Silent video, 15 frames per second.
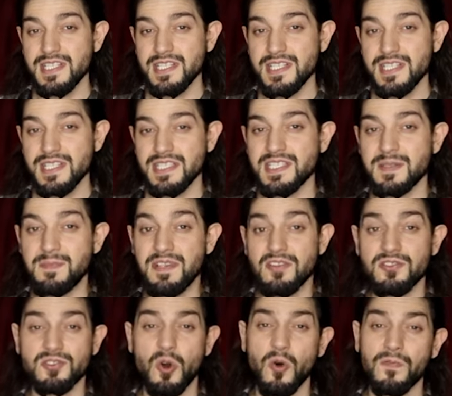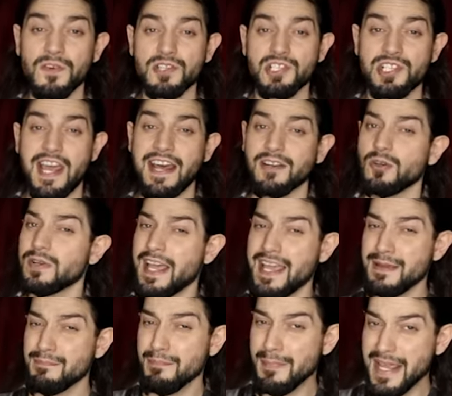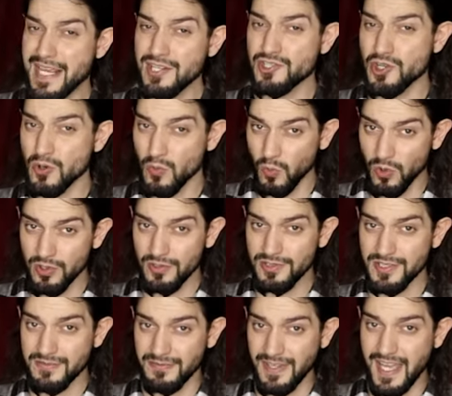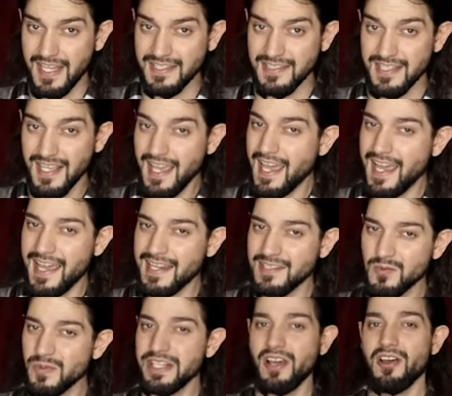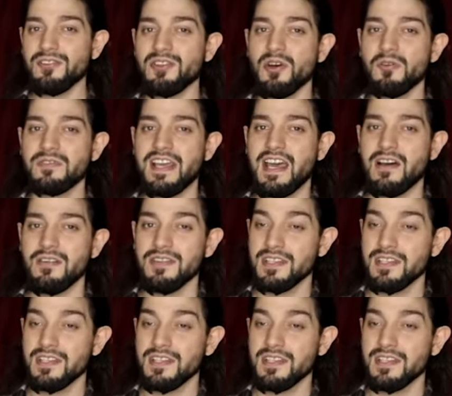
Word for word: yeah. Spears overshadowed a major world event, and we all know now